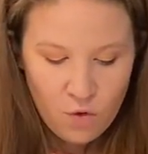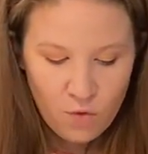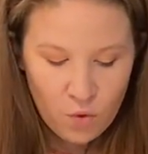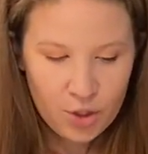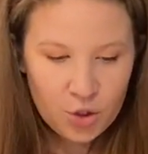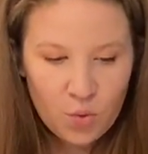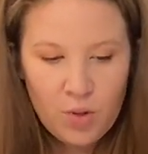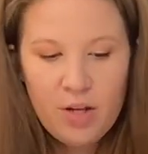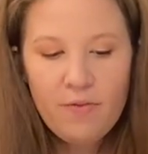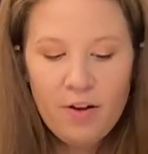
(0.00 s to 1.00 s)
for
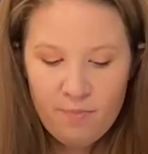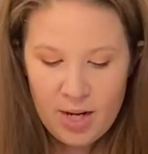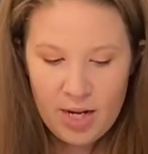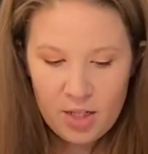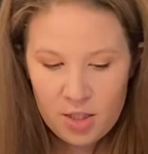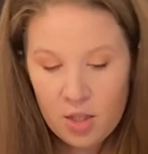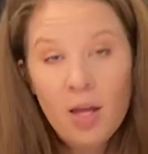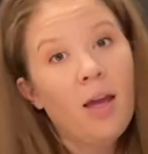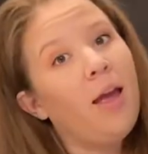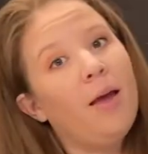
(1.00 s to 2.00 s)
25 minutes,
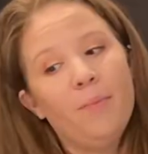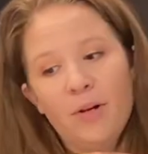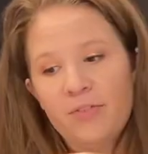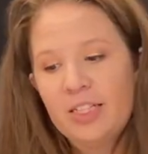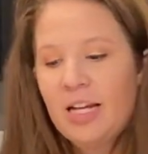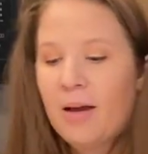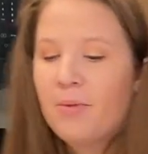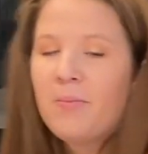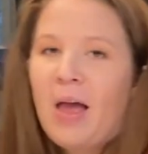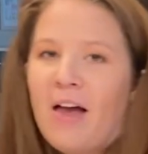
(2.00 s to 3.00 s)
and perfect
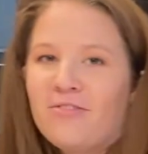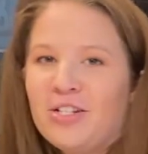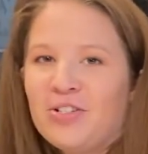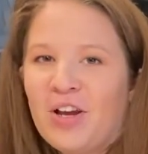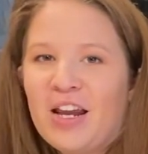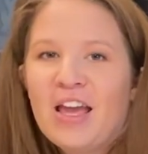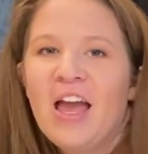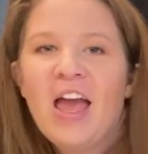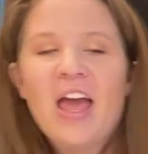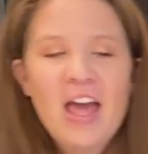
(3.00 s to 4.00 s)
timing, my oven is ready,
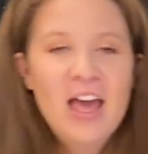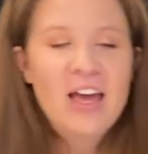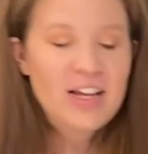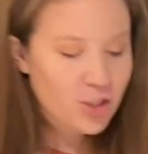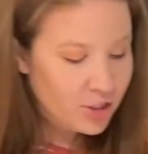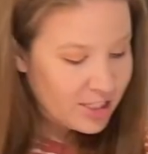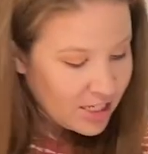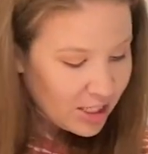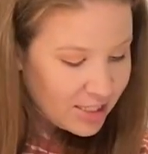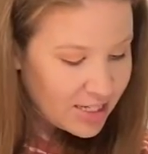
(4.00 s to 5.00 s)
and
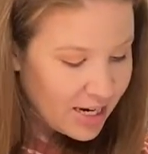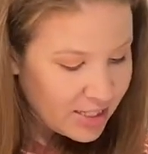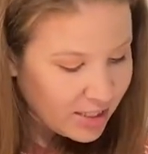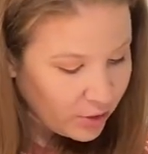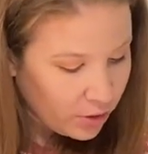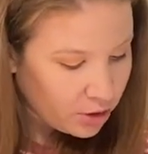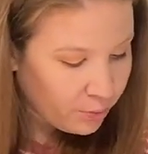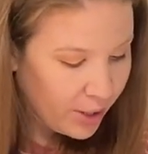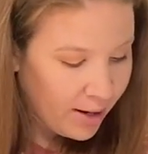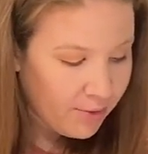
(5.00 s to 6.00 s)
until it's nice and
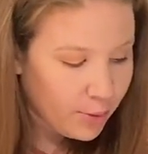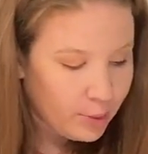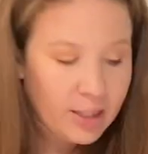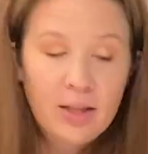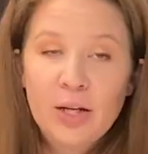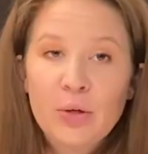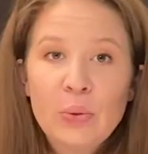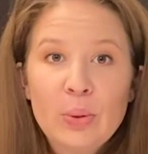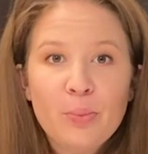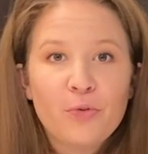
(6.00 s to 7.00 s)
golden brown. Then we're gonna let it
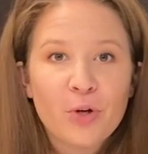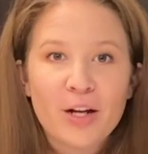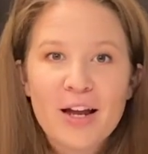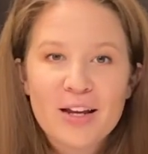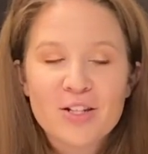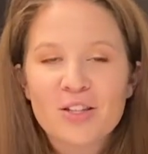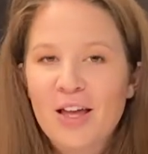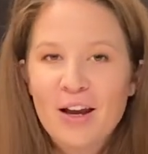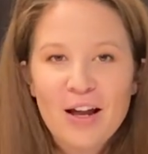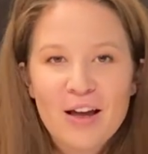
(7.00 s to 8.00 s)
cool before cutting so
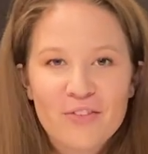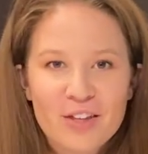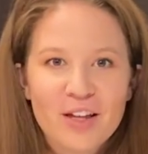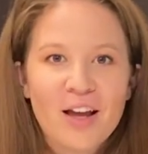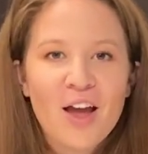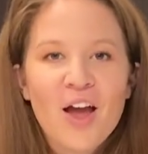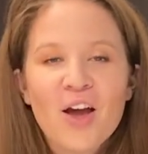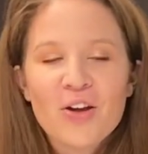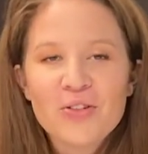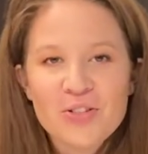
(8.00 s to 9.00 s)
that not everything
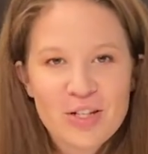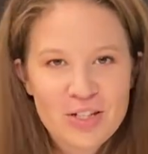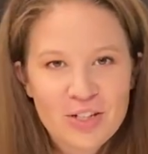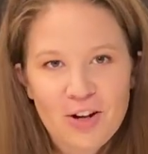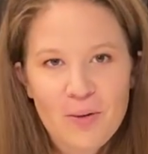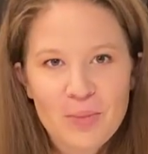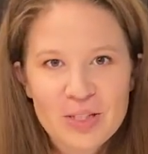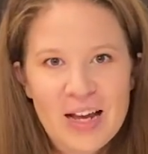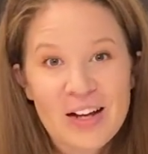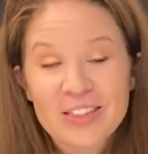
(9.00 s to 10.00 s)
oozes and
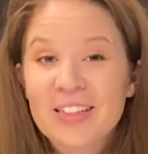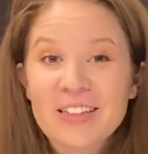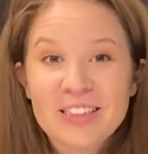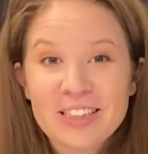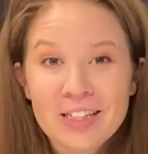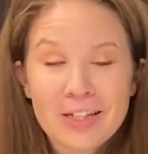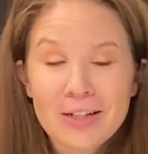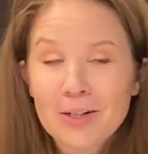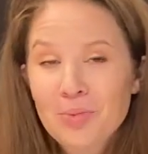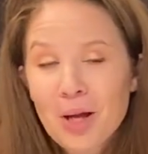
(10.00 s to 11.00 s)
crumbles out. So I'll see
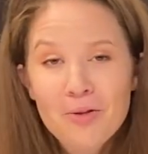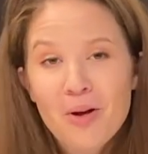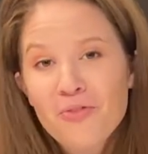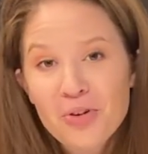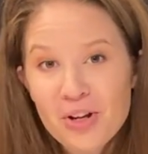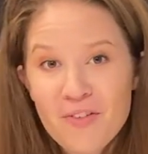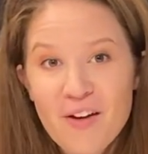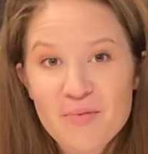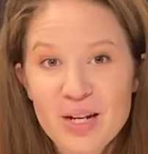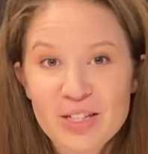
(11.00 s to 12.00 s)
you in probably about
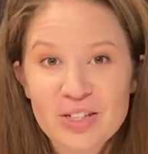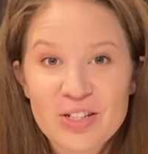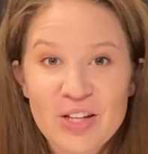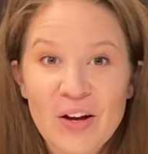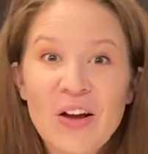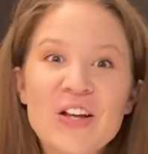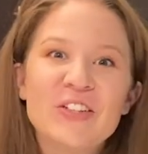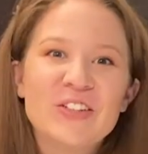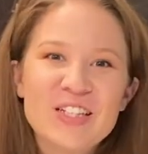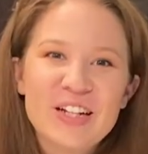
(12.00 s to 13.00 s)
45 minutes or so.
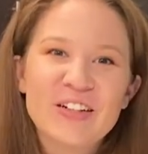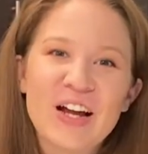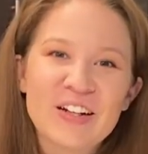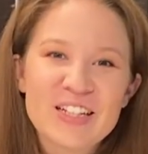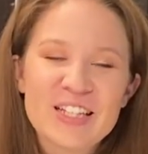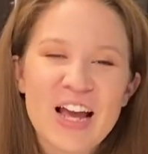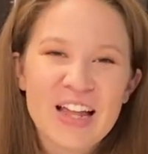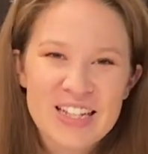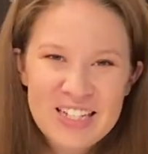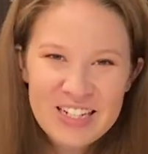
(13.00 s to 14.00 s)
So stick around to see
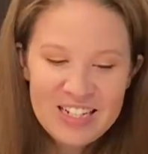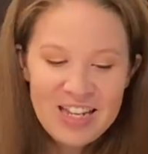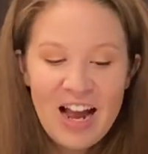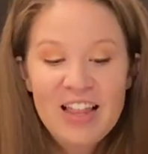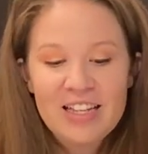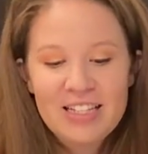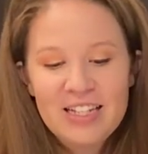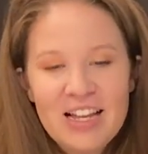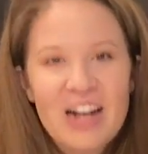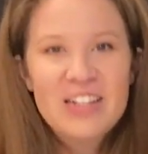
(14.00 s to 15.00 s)
how this turns out. And this
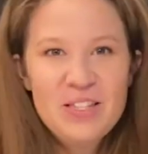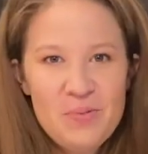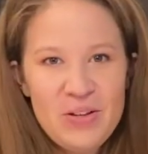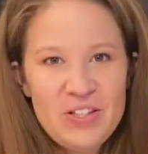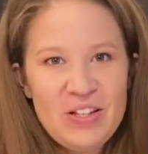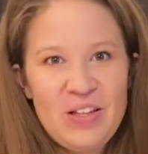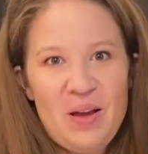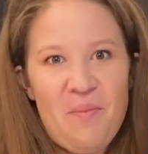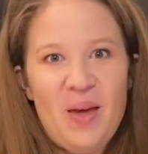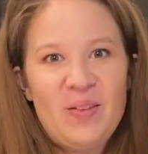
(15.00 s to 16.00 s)
is how it's supposed to
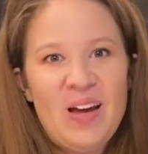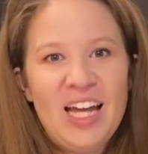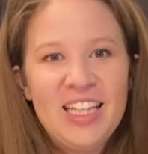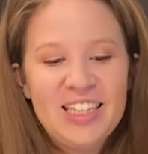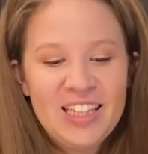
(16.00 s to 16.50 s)
look, by the way.